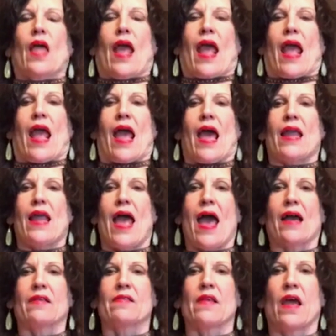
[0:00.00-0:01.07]
and
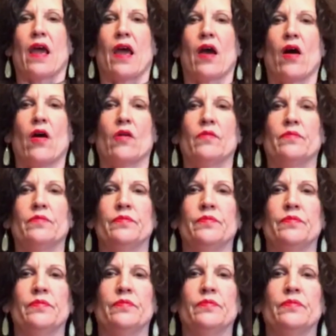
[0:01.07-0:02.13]
exhale.
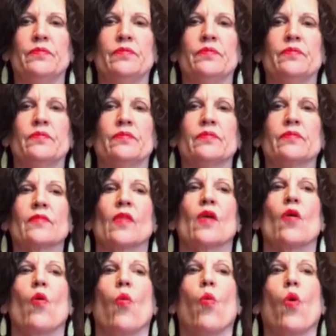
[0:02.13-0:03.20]

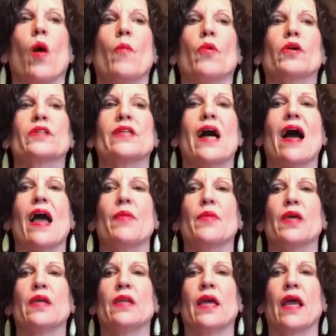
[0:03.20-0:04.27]
One more time,
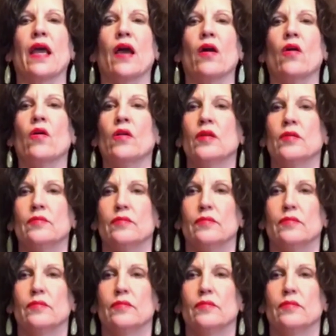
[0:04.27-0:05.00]
inhale